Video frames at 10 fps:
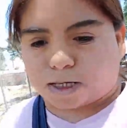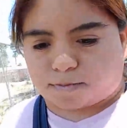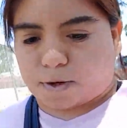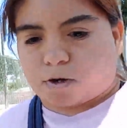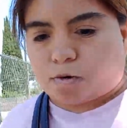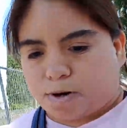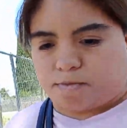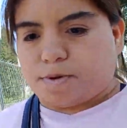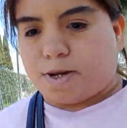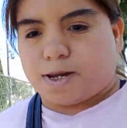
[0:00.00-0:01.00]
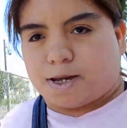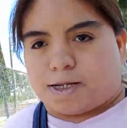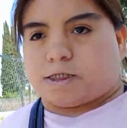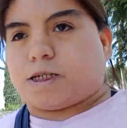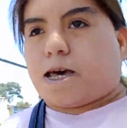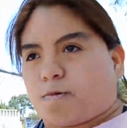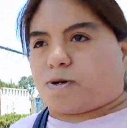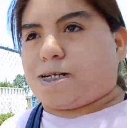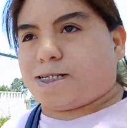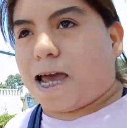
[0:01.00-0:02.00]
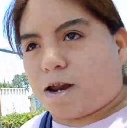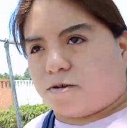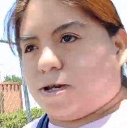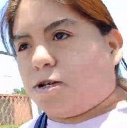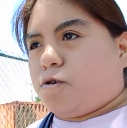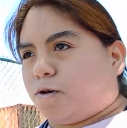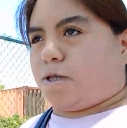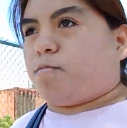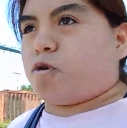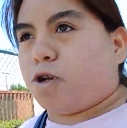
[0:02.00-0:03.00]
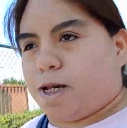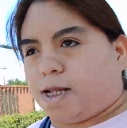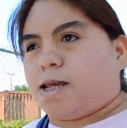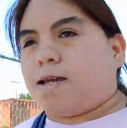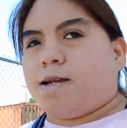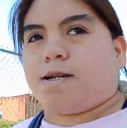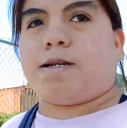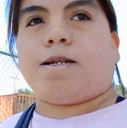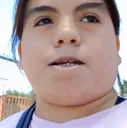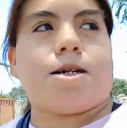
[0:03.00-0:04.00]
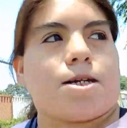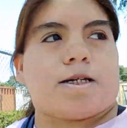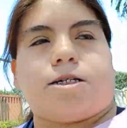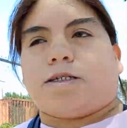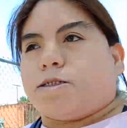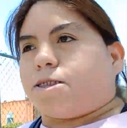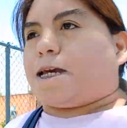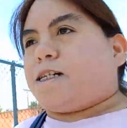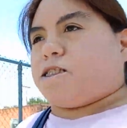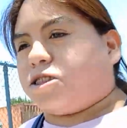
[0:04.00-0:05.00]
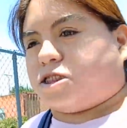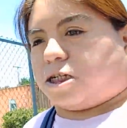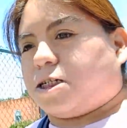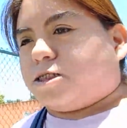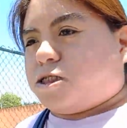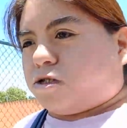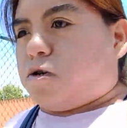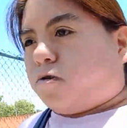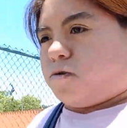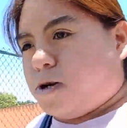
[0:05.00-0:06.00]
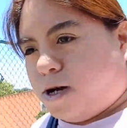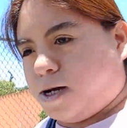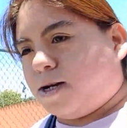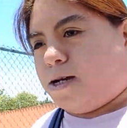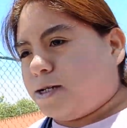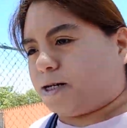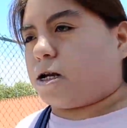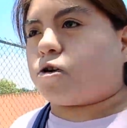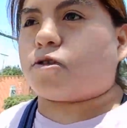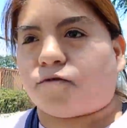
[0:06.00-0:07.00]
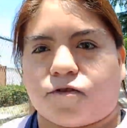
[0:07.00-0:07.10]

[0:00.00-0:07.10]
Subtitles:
have to pick her up. So that way Saturday, you know, in the morning, they could just, you know, get on the